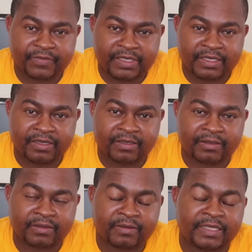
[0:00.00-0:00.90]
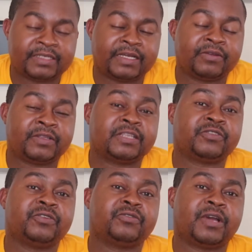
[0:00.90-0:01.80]
that is
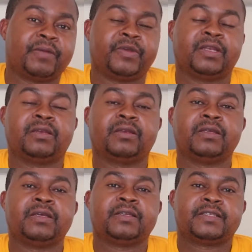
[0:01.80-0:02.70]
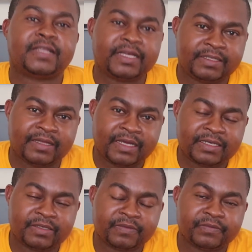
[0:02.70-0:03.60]
going to happen, such
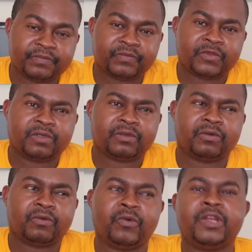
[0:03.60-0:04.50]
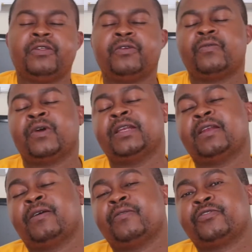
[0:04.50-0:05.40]
that when you want
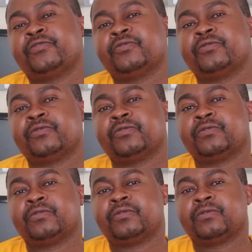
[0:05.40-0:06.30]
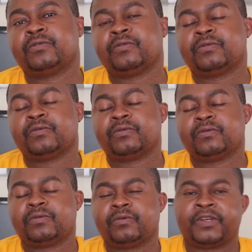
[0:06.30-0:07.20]
now to
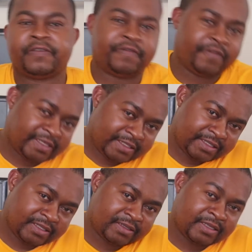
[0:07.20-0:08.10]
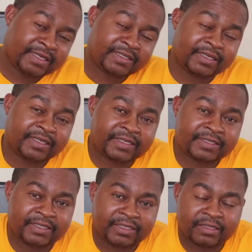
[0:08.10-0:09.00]
reverse that
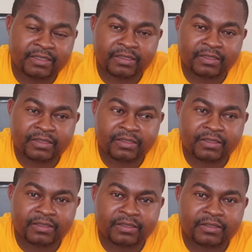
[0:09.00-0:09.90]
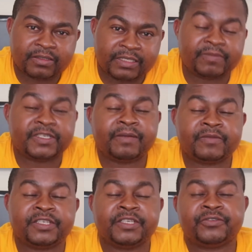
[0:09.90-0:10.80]
reaction,
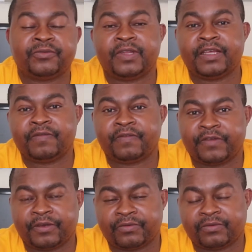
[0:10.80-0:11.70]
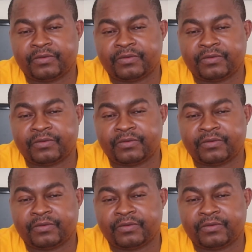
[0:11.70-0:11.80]
sometimes it will then fail.